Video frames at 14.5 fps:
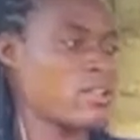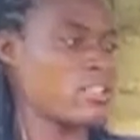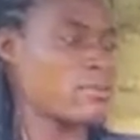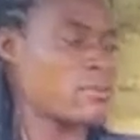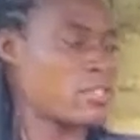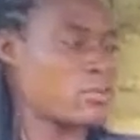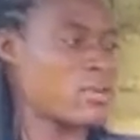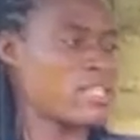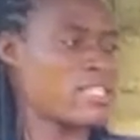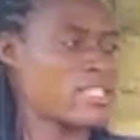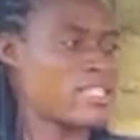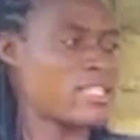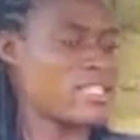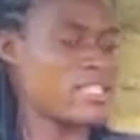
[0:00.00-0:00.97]

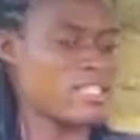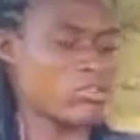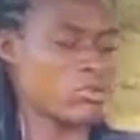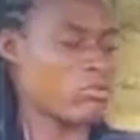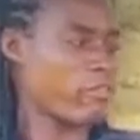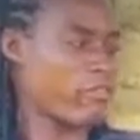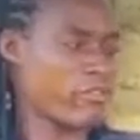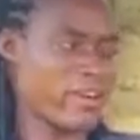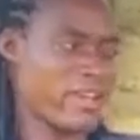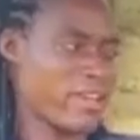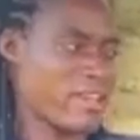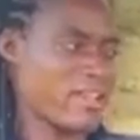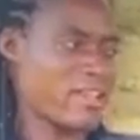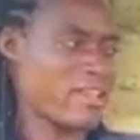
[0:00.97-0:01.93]
Spirituality is not for
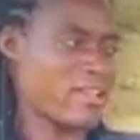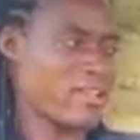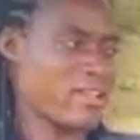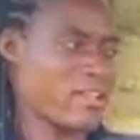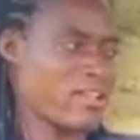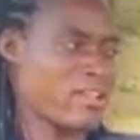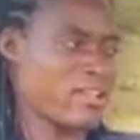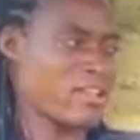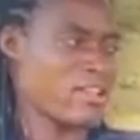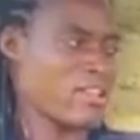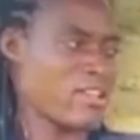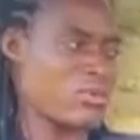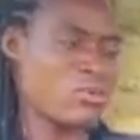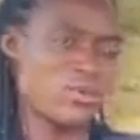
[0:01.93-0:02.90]
free.
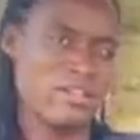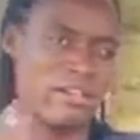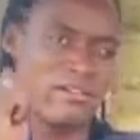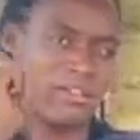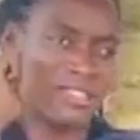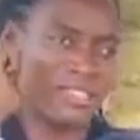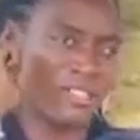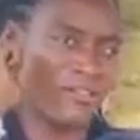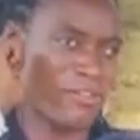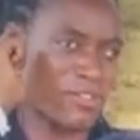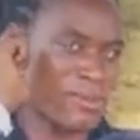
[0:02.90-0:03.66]
You will never seek for